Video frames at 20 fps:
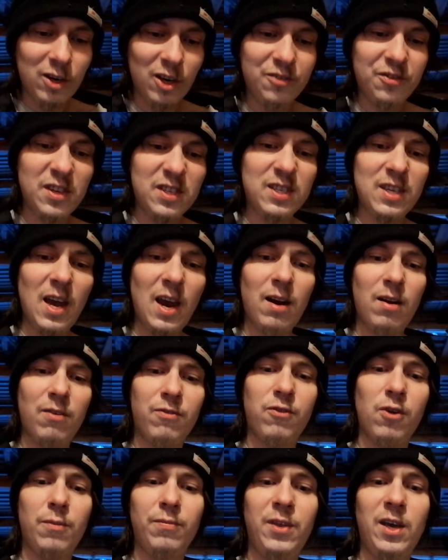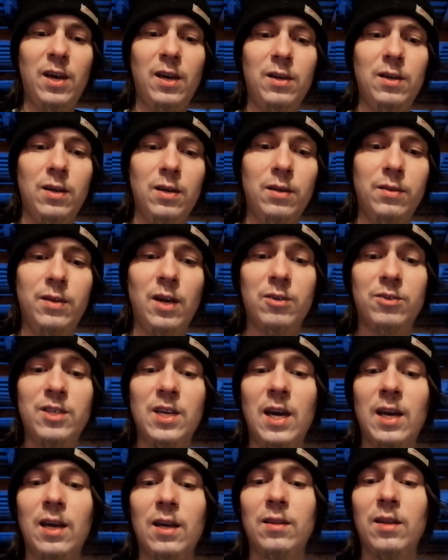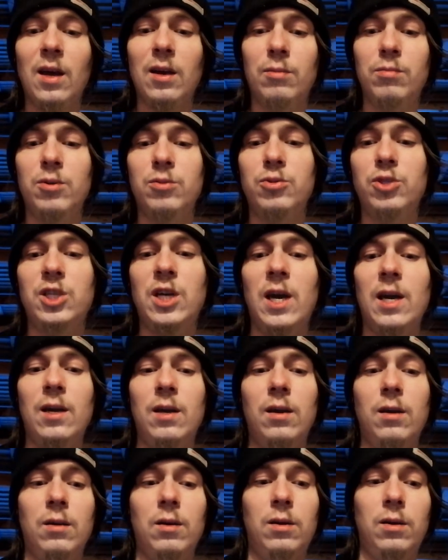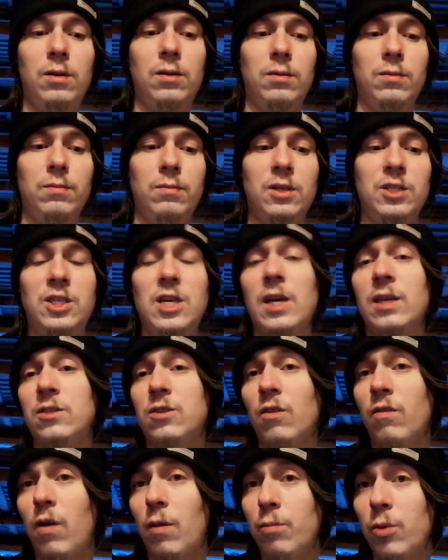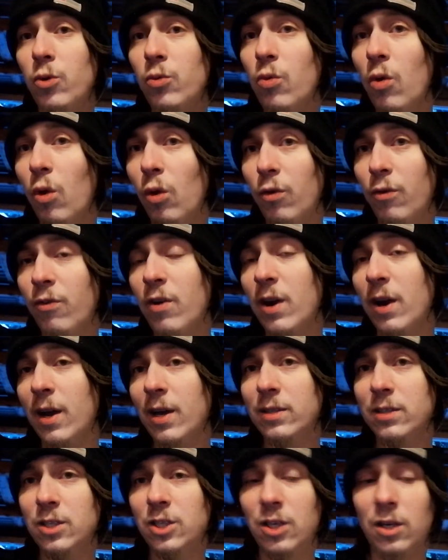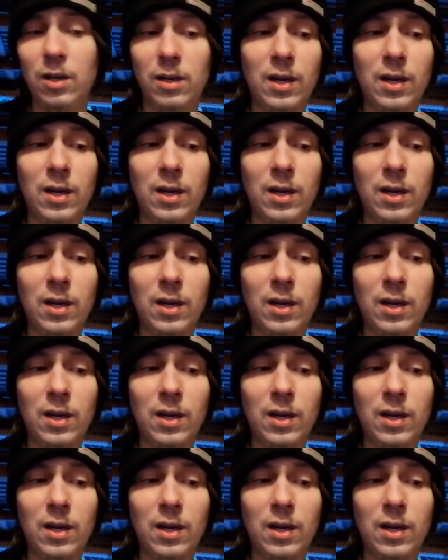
not the Sarah from their second album, Shades of a Blue Orphanage,